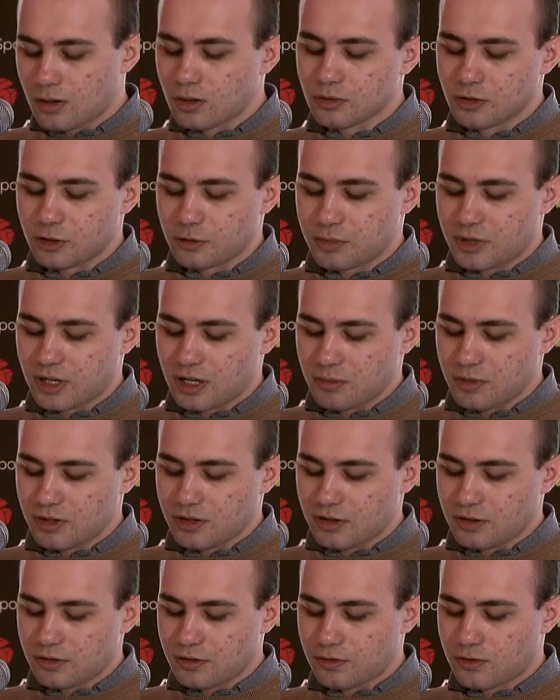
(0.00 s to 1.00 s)
other
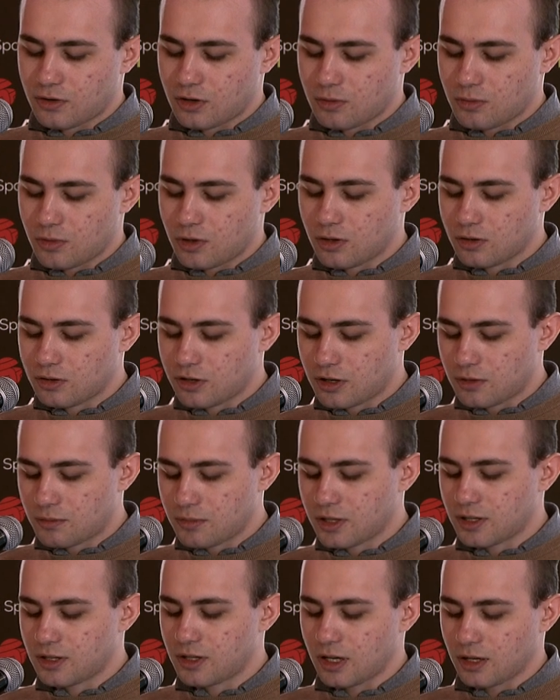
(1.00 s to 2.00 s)
parameters from other
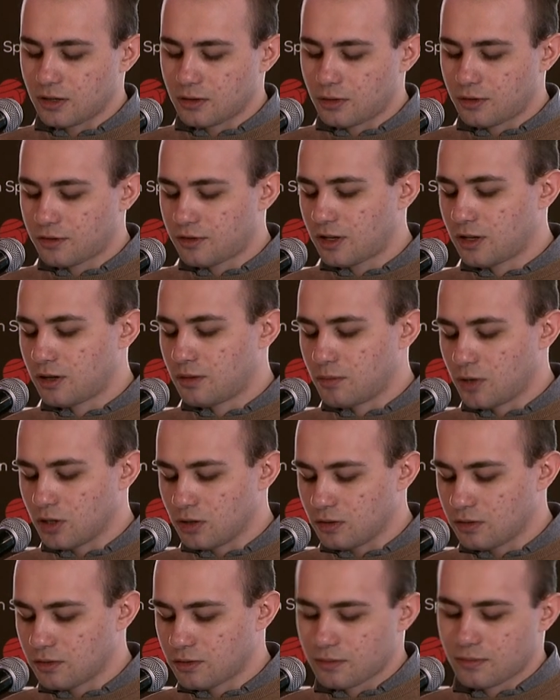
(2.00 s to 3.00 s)
mediators and
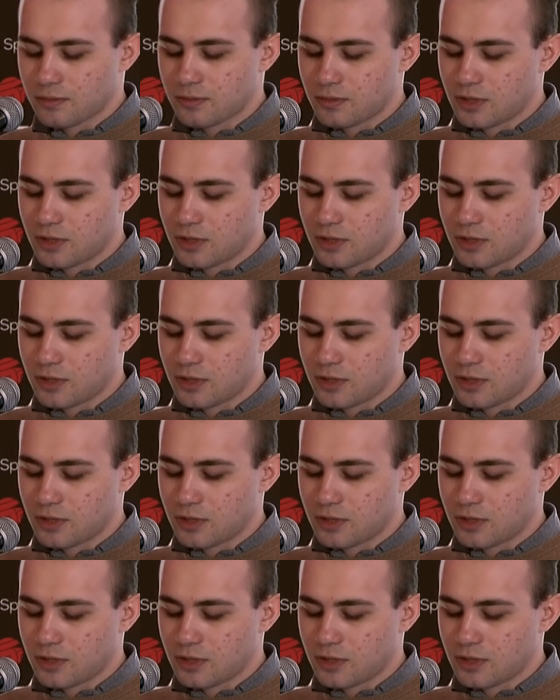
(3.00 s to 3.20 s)
models